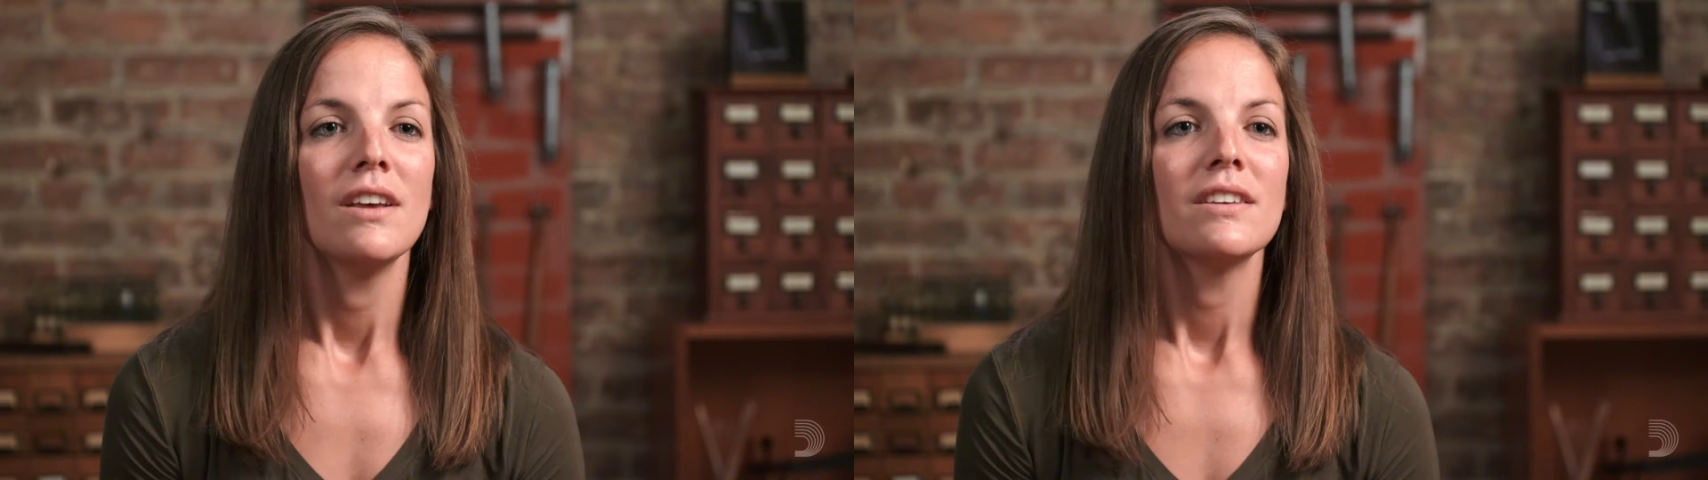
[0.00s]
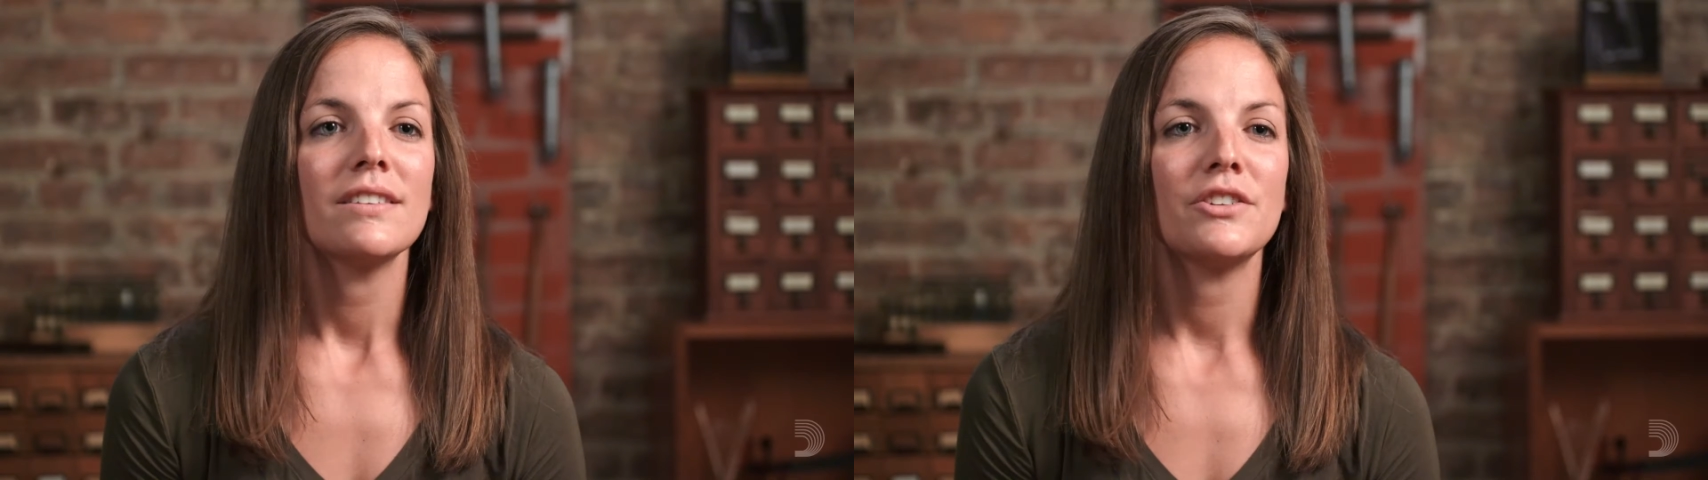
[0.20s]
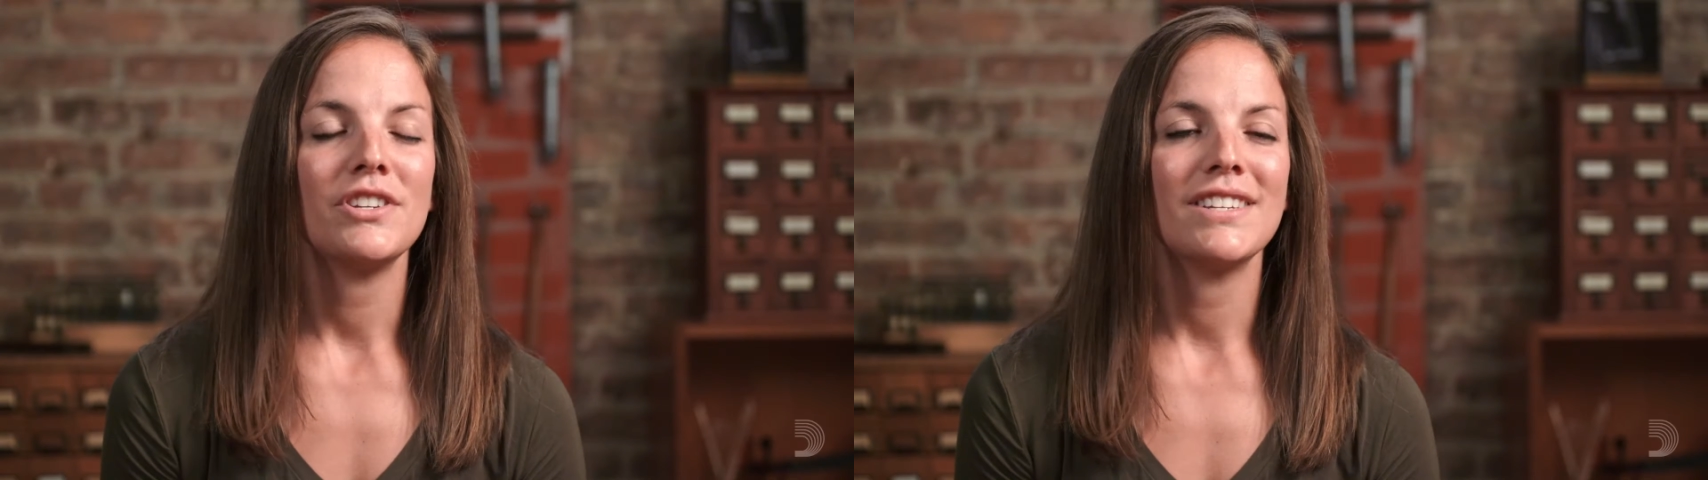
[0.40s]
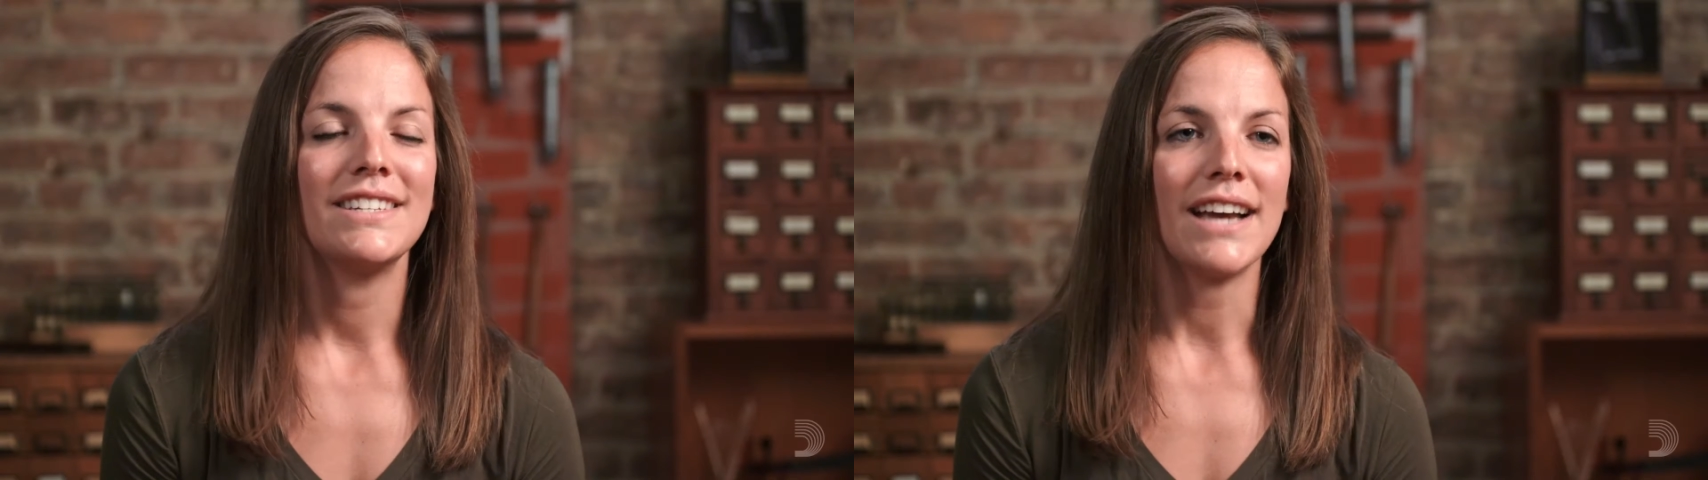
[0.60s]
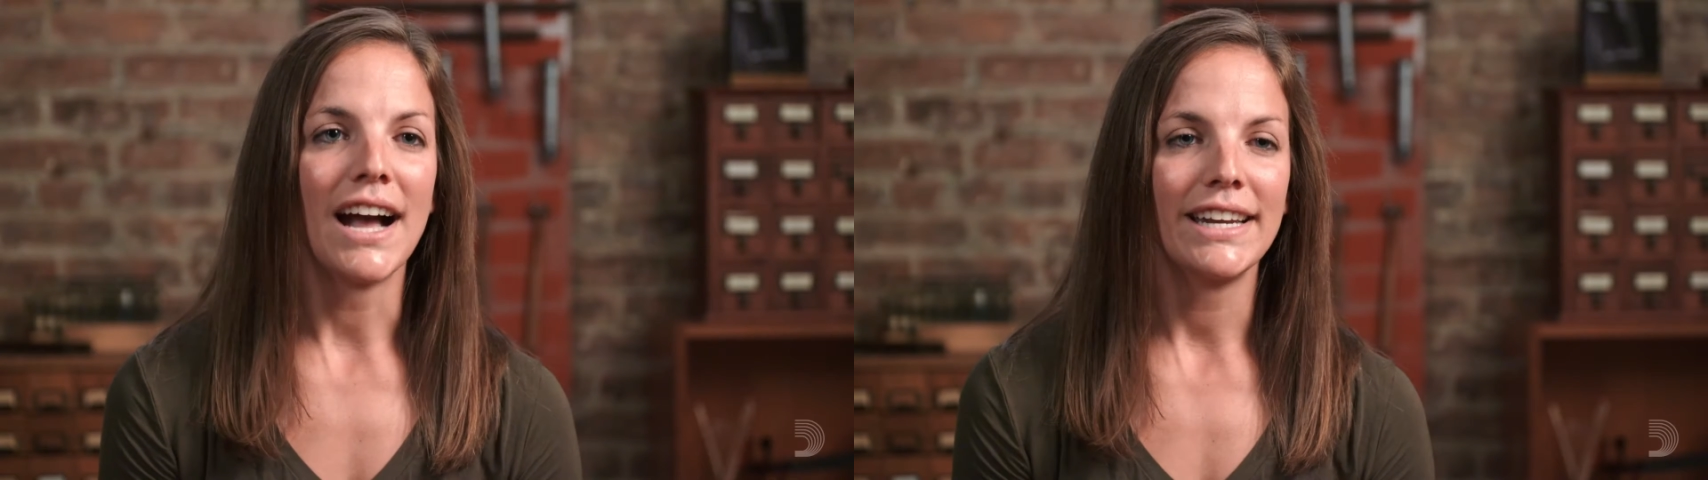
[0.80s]
such as a
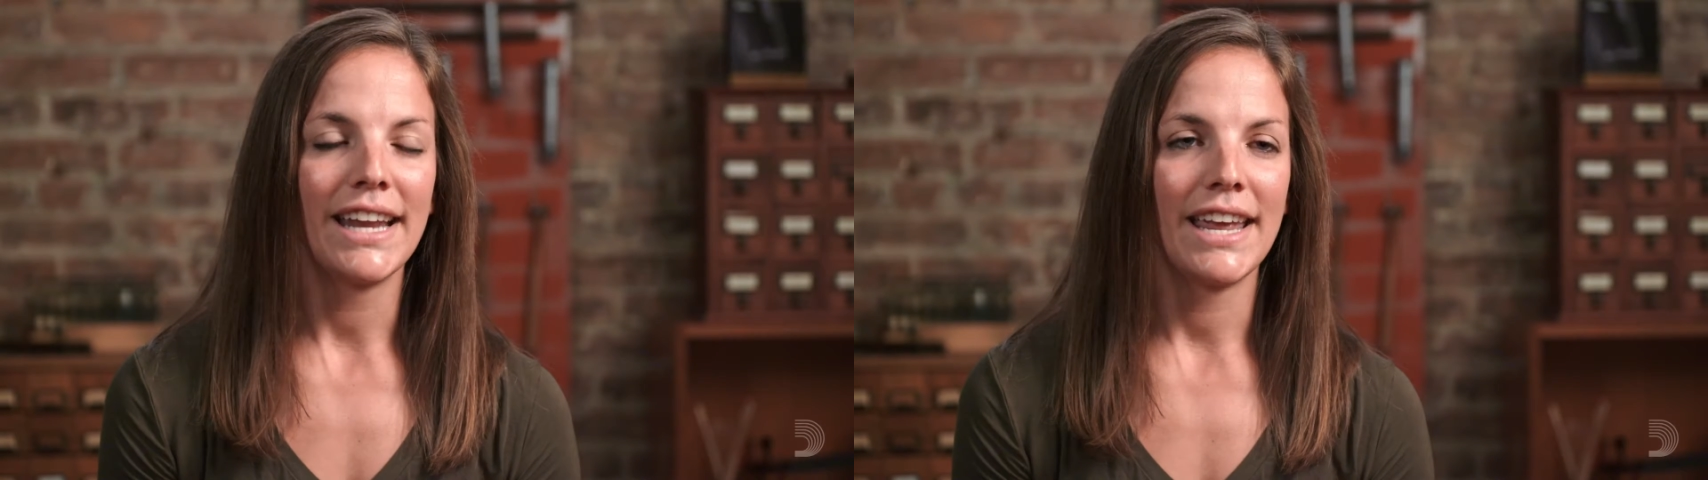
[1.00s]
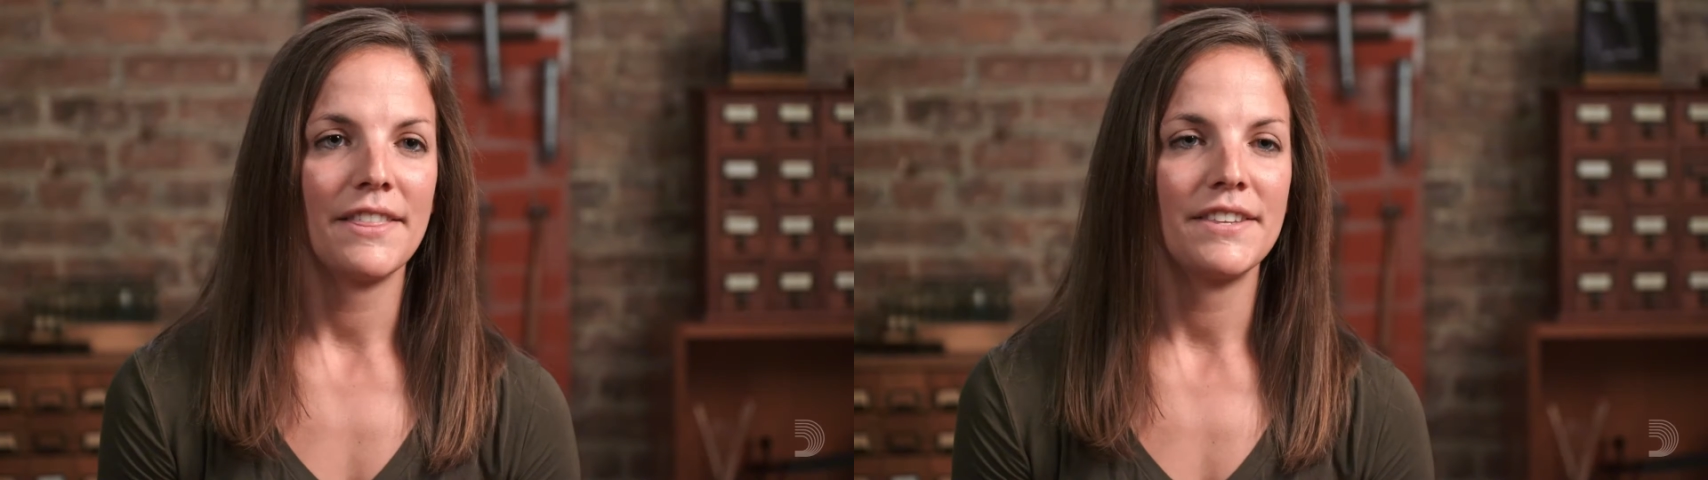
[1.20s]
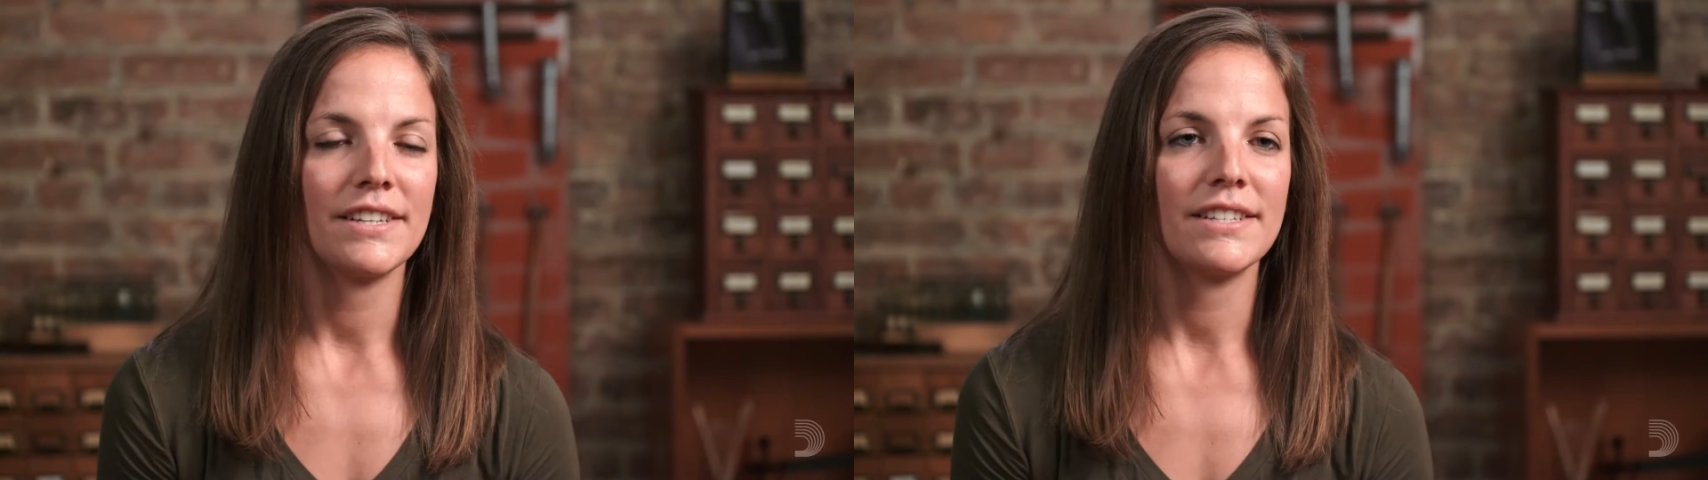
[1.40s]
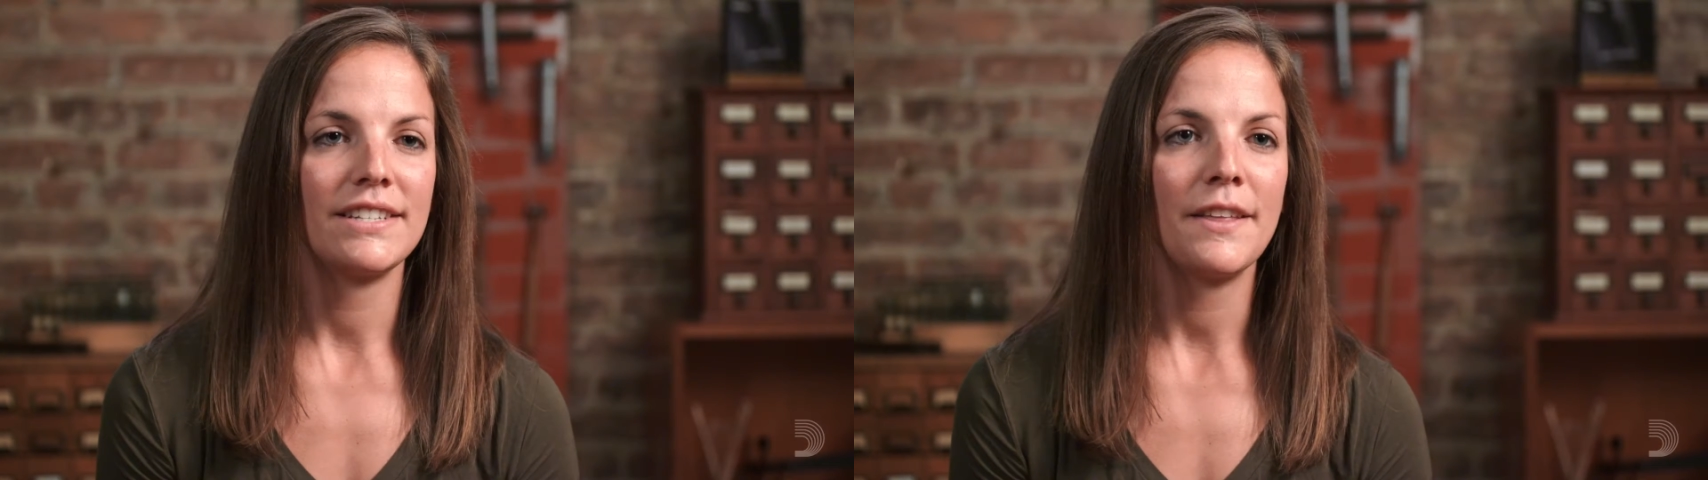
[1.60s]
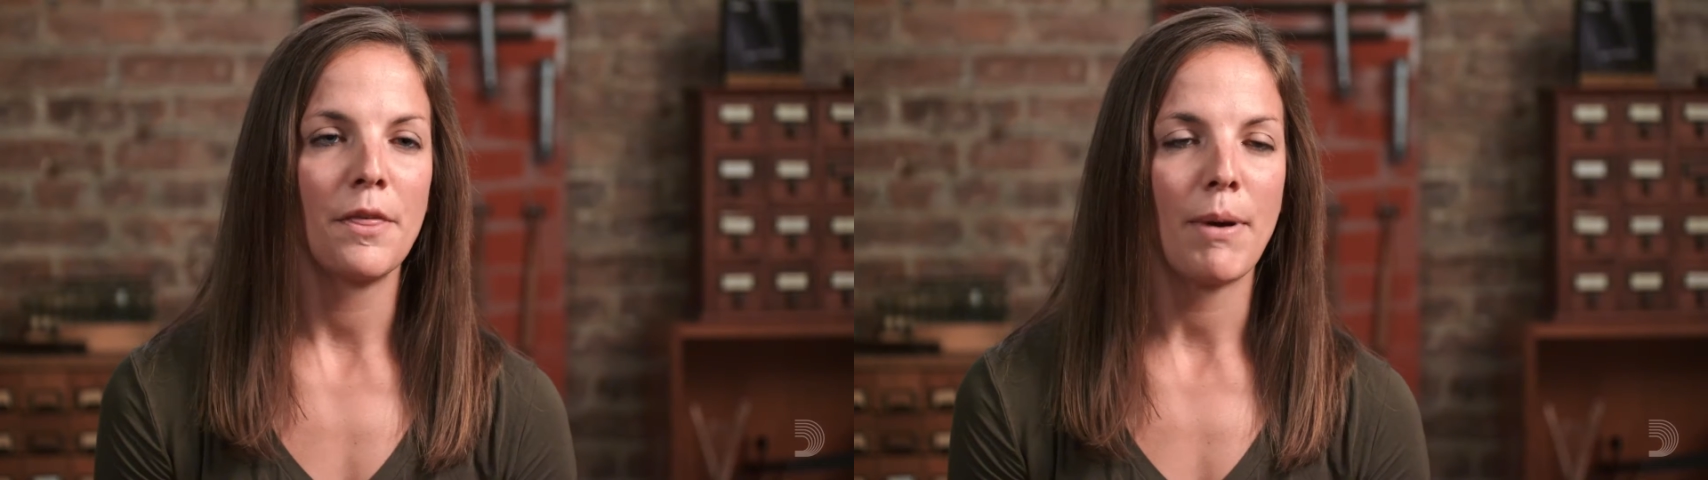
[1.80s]
dotted
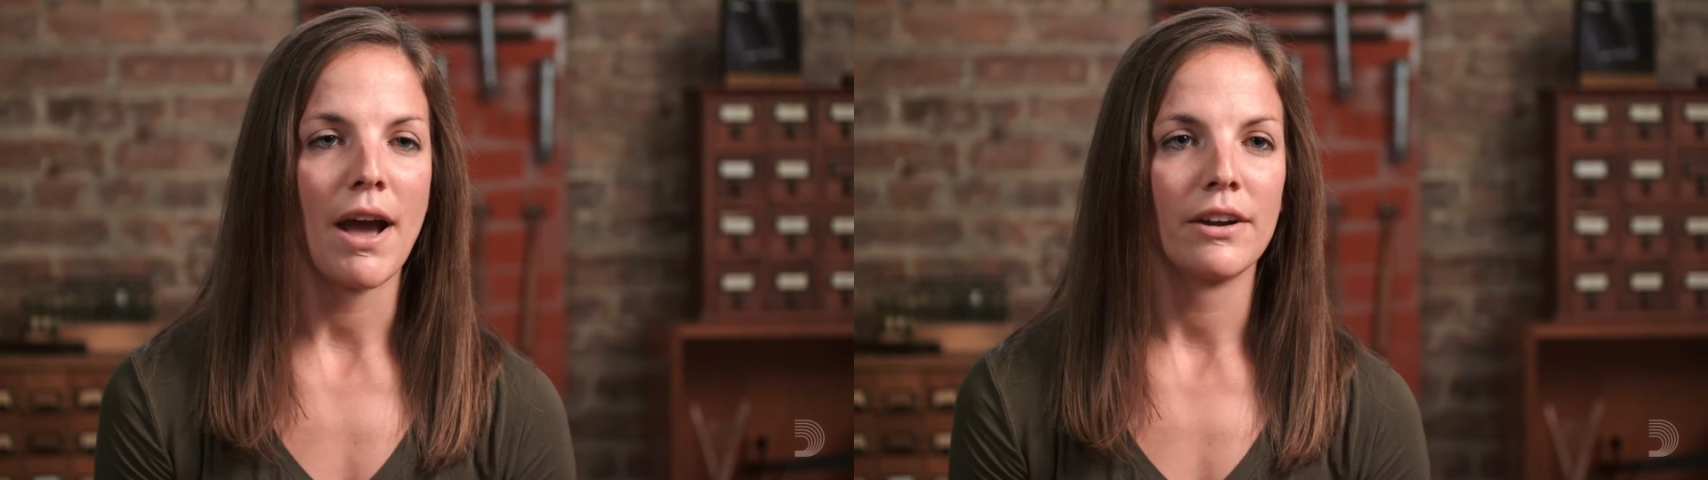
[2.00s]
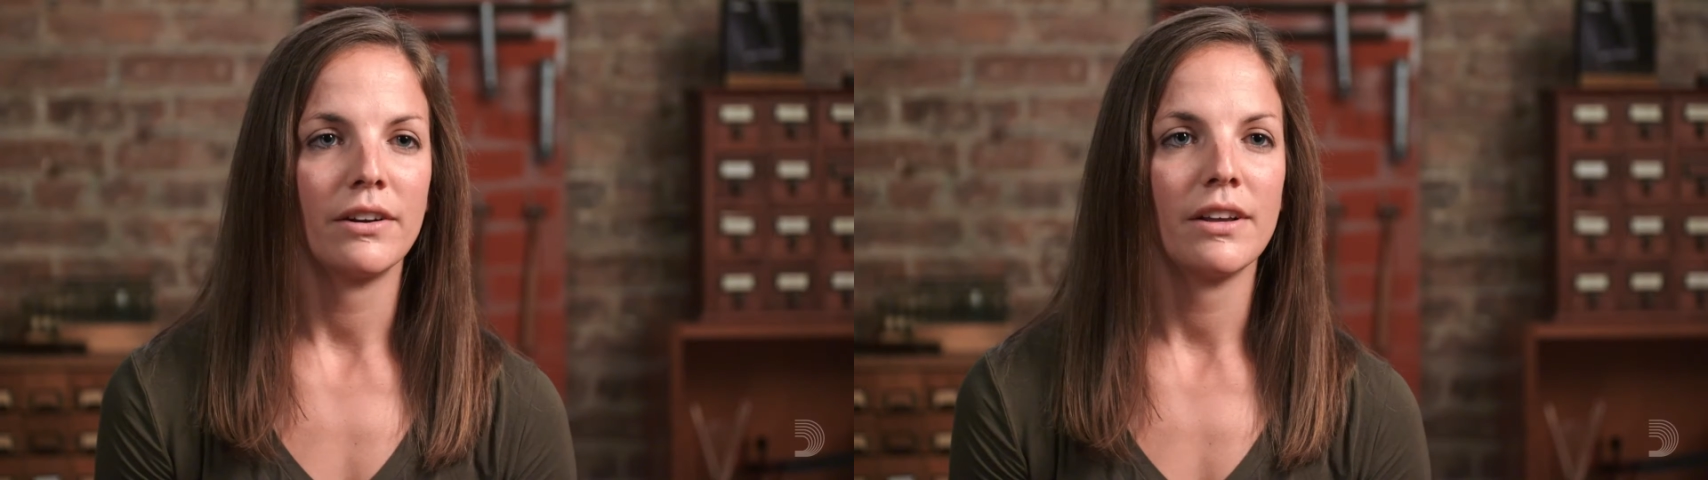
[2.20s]
8/16 pattern,